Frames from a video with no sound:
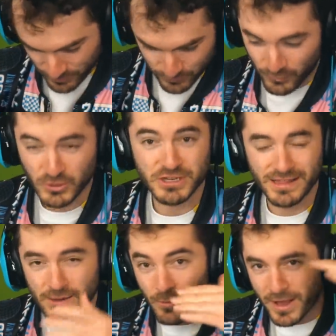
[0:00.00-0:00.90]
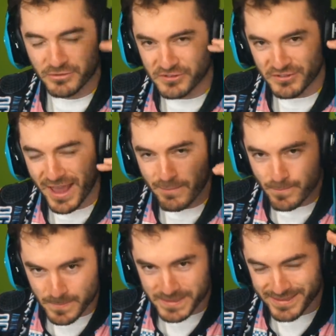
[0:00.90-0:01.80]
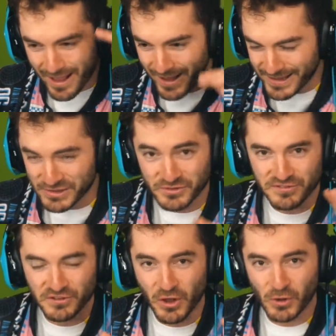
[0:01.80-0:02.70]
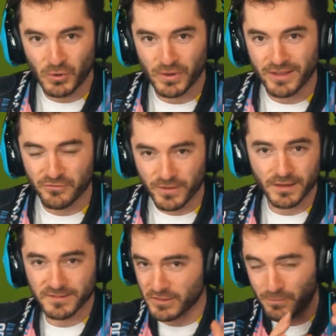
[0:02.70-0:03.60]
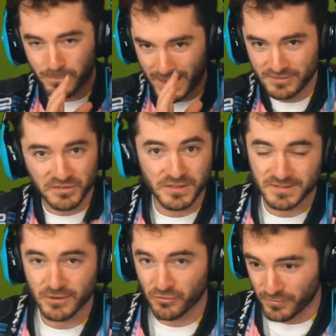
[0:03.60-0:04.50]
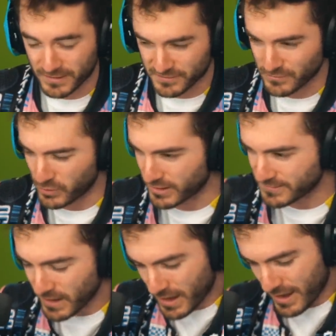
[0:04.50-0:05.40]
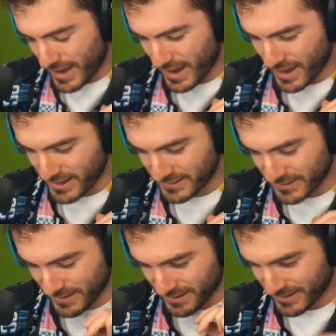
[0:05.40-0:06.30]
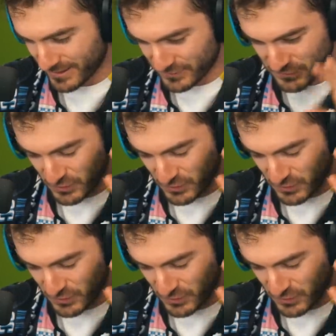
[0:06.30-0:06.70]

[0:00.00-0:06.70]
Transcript: fortunately we're about the same height, so it fit because the pedals and the seat are fixed in place. And I